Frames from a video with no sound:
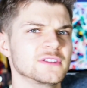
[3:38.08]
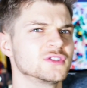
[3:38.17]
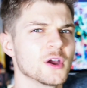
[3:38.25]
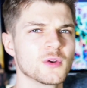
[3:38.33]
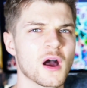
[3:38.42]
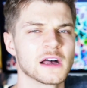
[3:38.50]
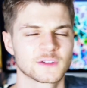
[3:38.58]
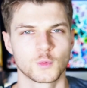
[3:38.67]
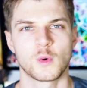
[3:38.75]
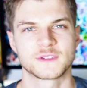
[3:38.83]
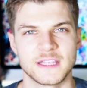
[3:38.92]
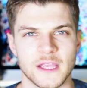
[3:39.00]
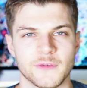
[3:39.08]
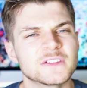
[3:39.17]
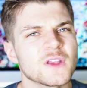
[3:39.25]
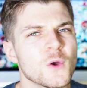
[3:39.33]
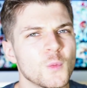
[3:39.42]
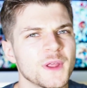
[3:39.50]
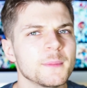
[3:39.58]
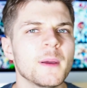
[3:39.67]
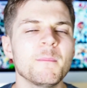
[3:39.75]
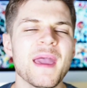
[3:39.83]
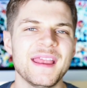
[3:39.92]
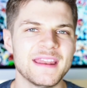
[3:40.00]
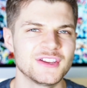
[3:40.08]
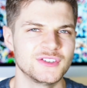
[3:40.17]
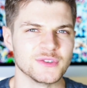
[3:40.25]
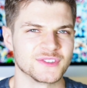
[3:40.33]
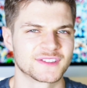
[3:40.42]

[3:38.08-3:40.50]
and don't ask what if. So one of my main issues